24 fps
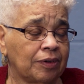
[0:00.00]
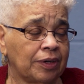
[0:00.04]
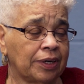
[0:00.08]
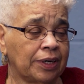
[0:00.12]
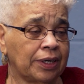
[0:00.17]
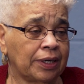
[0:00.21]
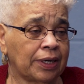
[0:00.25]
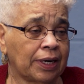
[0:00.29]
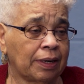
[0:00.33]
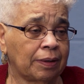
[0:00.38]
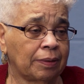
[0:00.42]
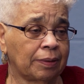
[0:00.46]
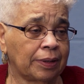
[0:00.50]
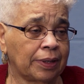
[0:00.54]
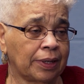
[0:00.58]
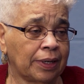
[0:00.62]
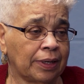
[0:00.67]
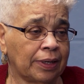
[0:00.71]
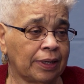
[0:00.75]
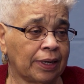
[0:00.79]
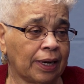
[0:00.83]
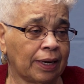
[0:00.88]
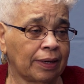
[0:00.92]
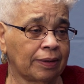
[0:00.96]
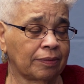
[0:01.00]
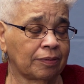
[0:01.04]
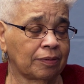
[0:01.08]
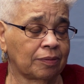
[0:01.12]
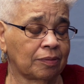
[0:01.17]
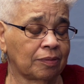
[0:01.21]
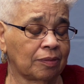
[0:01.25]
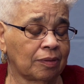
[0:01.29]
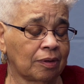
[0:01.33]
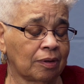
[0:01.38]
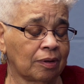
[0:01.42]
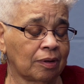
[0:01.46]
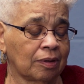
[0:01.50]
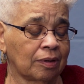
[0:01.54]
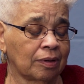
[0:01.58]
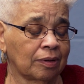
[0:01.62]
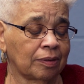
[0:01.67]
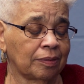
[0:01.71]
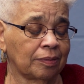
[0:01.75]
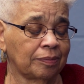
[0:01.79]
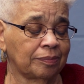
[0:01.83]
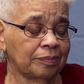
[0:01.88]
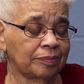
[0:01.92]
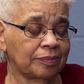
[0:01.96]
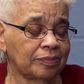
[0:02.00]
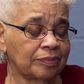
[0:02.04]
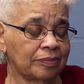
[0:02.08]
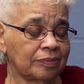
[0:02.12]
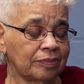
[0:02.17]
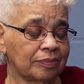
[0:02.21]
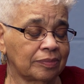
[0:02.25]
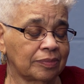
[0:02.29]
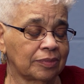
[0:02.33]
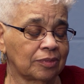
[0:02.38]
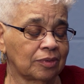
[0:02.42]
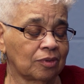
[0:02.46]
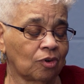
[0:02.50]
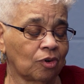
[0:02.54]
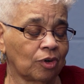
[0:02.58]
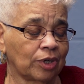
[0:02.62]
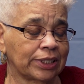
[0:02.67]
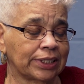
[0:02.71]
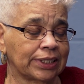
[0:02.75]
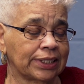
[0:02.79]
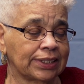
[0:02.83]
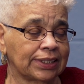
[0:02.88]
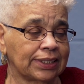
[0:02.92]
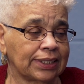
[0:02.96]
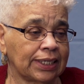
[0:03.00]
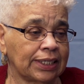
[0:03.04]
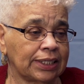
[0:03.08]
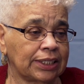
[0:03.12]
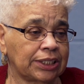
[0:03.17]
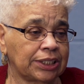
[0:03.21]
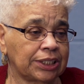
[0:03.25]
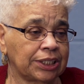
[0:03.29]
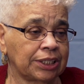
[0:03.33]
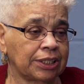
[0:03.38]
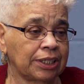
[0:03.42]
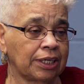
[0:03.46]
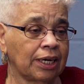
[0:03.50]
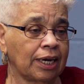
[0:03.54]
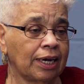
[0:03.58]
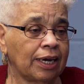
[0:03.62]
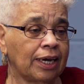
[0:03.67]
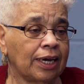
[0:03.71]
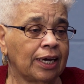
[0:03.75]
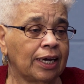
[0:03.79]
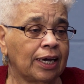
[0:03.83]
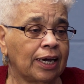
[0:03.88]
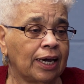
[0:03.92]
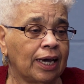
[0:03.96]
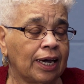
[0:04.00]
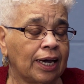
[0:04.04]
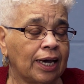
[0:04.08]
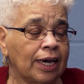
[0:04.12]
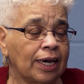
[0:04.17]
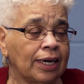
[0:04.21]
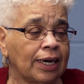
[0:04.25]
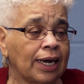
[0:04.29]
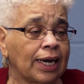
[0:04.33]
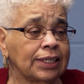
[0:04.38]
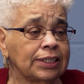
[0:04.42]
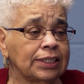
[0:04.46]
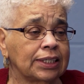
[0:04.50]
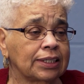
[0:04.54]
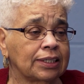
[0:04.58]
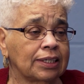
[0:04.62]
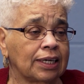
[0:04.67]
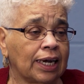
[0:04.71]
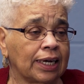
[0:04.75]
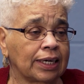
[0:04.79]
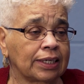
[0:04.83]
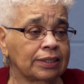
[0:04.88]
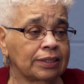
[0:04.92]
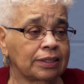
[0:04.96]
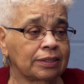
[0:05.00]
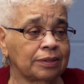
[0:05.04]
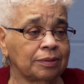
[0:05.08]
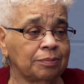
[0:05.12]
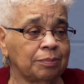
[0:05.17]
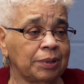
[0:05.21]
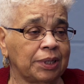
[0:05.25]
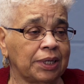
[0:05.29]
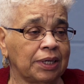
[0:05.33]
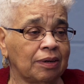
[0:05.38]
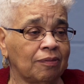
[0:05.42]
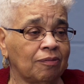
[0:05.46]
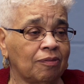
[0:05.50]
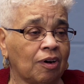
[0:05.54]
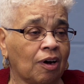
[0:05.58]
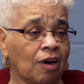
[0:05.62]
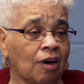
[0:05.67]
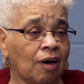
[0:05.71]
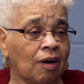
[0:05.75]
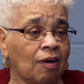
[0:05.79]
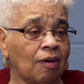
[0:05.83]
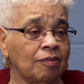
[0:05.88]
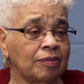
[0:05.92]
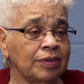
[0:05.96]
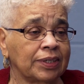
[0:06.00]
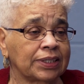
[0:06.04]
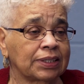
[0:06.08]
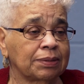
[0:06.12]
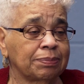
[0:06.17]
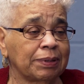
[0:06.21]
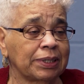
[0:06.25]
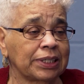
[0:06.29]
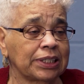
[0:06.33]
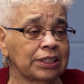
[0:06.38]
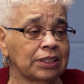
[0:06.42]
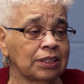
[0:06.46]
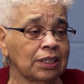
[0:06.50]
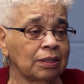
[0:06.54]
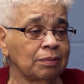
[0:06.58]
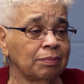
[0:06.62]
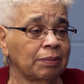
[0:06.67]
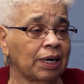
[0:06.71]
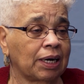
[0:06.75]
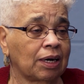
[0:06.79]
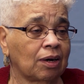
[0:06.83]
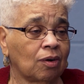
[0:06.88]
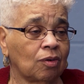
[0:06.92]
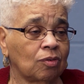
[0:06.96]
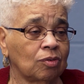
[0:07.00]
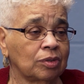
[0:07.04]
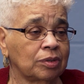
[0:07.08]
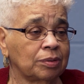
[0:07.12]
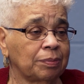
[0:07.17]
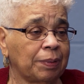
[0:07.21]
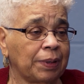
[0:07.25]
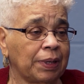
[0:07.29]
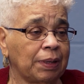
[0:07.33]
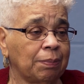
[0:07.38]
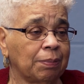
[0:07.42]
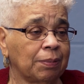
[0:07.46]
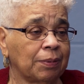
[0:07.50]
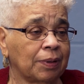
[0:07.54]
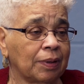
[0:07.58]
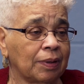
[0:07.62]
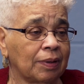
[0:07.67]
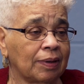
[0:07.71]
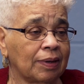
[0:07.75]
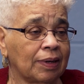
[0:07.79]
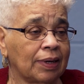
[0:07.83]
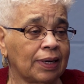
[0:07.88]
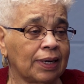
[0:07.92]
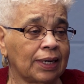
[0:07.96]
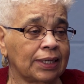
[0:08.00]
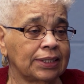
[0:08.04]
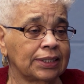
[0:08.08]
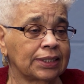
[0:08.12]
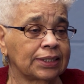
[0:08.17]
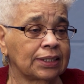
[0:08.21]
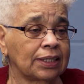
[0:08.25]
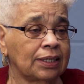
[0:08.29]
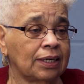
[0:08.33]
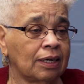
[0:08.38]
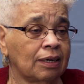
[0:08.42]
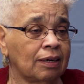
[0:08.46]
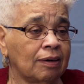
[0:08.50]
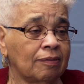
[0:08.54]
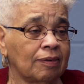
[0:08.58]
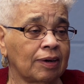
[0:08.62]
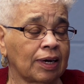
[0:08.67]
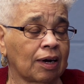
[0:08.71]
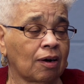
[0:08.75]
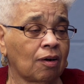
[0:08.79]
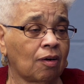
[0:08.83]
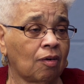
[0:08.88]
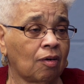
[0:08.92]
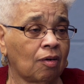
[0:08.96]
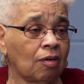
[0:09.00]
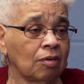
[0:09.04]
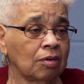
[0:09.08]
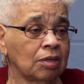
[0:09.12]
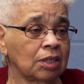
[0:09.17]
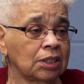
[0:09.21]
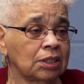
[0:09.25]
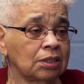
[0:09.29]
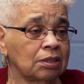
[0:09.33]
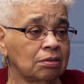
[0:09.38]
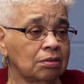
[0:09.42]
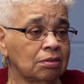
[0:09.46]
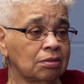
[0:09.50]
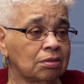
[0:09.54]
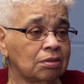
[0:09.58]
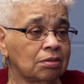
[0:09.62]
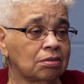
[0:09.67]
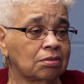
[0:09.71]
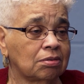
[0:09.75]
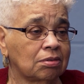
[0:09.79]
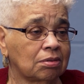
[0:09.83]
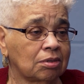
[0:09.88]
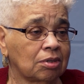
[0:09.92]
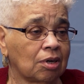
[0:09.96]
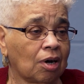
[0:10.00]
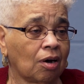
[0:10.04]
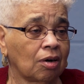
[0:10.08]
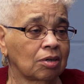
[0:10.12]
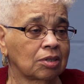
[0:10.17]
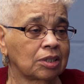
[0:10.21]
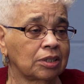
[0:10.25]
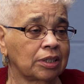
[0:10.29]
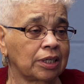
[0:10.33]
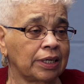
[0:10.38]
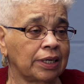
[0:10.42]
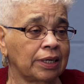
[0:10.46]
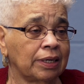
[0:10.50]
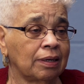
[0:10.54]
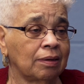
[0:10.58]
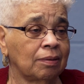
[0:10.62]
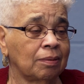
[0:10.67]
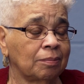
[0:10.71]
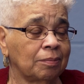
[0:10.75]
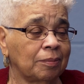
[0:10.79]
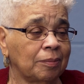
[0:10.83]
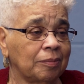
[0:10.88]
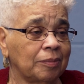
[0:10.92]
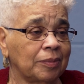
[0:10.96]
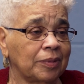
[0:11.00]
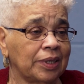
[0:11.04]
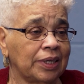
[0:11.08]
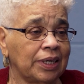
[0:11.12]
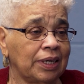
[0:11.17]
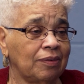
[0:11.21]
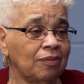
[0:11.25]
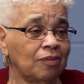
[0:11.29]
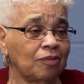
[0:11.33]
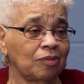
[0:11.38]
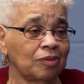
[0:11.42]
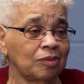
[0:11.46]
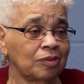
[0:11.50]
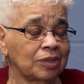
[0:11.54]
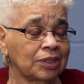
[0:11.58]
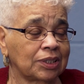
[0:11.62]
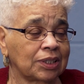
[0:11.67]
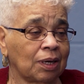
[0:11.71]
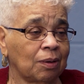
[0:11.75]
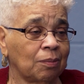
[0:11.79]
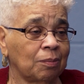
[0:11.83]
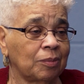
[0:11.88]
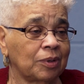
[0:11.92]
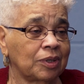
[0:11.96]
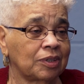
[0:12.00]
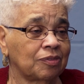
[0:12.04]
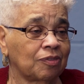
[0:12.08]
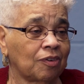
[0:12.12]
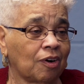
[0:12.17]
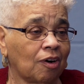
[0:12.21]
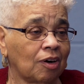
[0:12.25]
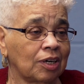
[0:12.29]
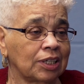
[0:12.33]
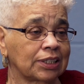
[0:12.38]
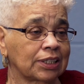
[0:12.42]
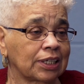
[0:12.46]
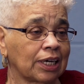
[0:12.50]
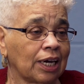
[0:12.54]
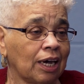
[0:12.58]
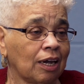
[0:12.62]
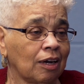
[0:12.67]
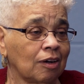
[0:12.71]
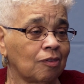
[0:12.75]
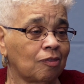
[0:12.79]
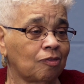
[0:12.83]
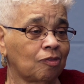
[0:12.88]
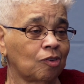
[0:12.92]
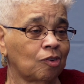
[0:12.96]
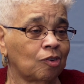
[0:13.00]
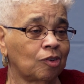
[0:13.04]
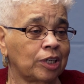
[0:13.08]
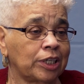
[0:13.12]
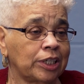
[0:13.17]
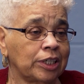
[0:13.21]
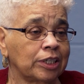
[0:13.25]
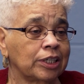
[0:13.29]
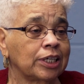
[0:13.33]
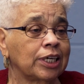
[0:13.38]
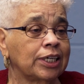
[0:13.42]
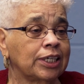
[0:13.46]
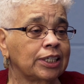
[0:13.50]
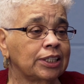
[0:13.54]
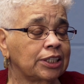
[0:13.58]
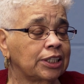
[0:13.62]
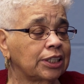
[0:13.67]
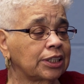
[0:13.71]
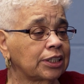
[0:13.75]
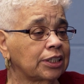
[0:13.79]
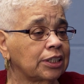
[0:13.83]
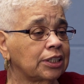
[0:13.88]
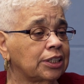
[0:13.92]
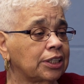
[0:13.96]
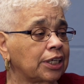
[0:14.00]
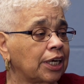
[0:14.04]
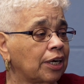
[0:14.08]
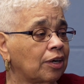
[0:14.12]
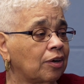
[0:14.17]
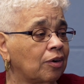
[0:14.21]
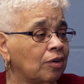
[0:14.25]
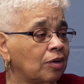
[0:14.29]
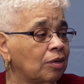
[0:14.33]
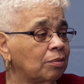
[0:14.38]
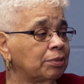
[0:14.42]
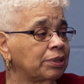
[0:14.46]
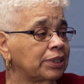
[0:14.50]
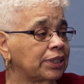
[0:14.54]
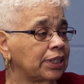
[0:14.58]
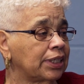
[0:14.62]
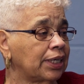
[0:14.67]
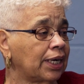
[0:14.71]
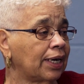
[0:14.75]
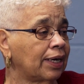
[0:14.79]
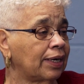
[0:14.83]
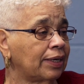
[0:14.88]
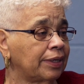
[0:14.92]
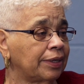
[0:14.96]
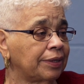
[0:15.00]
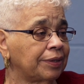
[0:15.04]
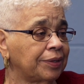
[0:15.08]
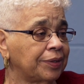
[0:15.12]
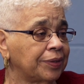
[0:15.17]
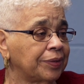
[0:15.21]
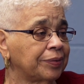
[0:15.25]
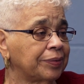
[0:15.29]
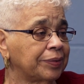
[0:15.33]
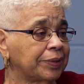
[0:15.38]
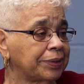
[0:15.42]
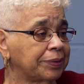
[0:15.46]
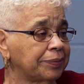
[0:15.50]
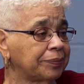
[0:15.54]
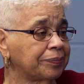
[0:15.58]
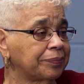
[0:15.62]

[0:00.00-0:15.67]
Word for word: in that in that uh, organization. And I just like to be involved, especially my older people. I just love. I call and talk to them, even some as far as California, just to check on them and see how they're doing.